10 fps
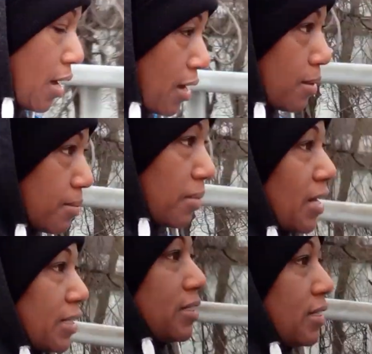But
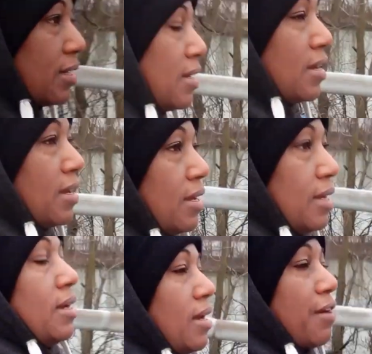
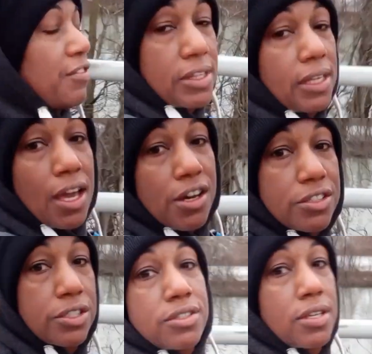everything
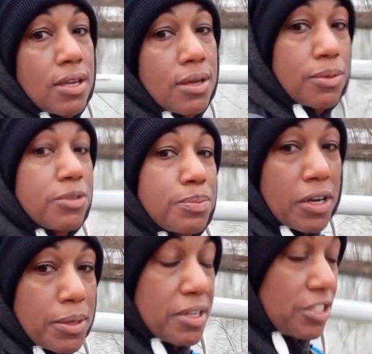else pretty
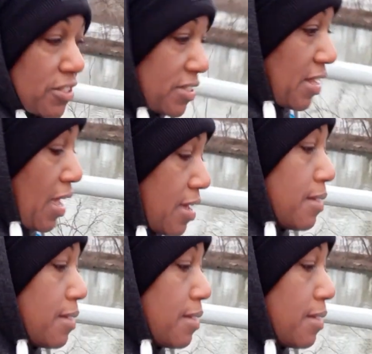much the same.